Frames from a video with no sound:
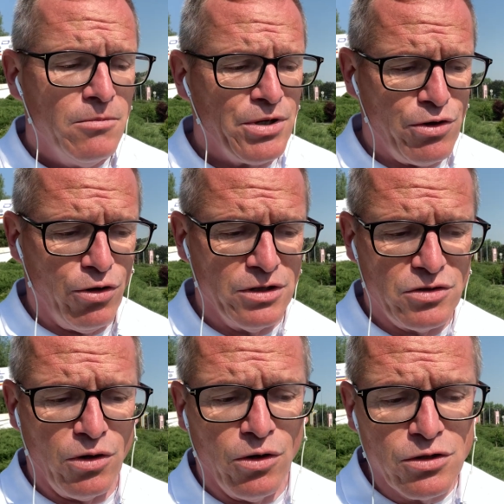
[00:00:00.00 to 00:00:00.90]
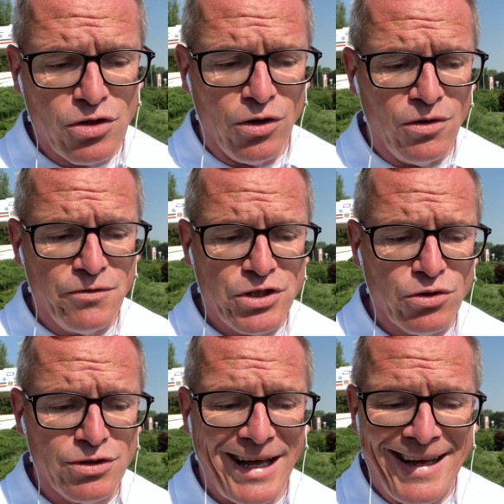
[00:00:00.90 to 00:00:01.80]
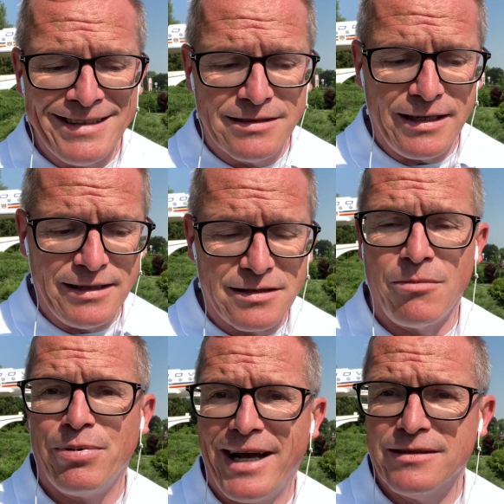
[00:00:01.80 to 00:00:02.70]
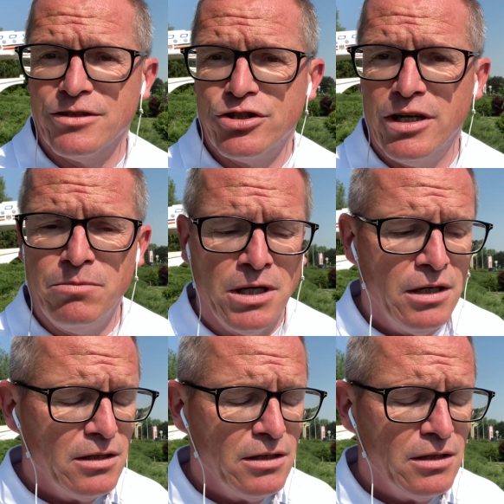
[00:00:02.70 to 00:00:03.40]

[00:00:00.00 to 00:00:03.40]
because also we should end the Eastern Partnership,